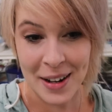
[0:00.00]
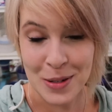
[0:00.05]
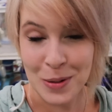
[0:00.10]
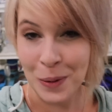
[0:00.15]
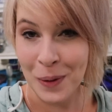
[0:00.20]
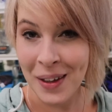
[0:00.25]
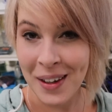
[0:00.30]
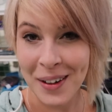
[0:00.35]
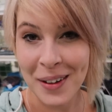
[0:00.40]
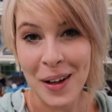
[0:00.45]
I
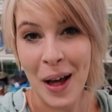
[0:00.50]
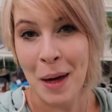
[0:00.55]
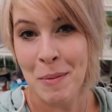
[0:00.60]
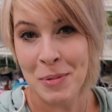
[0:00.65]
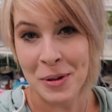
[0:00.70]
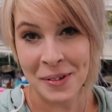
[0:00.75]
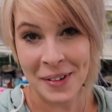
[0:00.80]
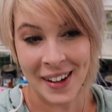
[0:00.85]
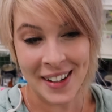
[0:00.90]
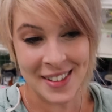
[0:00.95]
don't get a
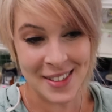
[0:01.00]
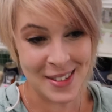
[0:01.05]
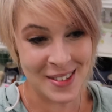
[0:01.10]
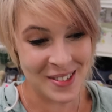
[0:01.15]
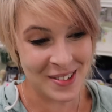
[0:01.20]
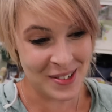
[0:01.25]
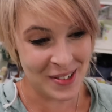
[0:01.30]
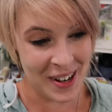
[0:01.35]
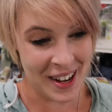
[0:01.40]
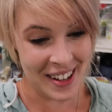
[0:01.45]
copyright
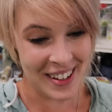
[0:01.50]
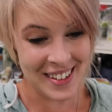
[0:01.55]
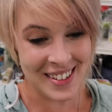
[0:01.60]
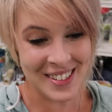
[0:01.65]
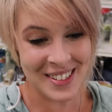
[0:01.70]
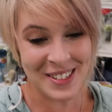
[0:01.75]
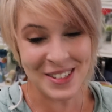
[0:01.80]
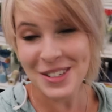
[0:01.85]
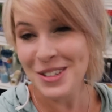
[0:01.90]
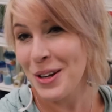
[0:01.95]
strike.
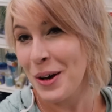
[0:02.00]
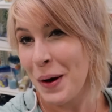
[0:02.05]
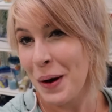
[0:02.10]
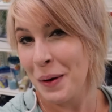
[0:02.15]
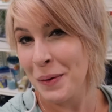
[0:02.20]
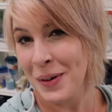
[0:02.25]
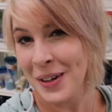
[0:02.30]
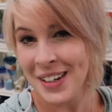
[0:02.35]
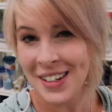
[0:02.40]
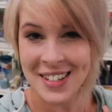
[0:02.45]
So
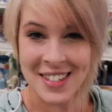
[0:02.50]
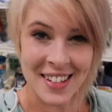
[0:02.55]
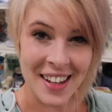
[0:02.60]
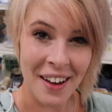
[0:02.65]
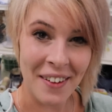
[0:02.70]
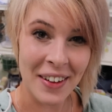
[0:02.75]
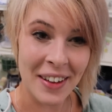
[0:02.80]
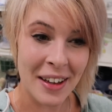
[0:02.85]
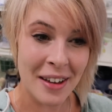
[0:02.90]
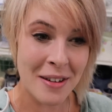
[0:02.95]
we're gonna see
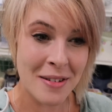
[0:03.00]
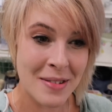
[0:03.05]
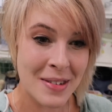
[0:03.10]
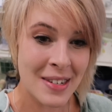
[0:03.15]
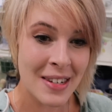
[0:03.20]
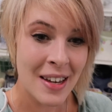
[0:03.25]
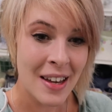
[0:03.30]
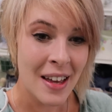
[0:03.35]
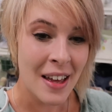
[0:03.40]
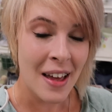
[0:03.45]
how it goes.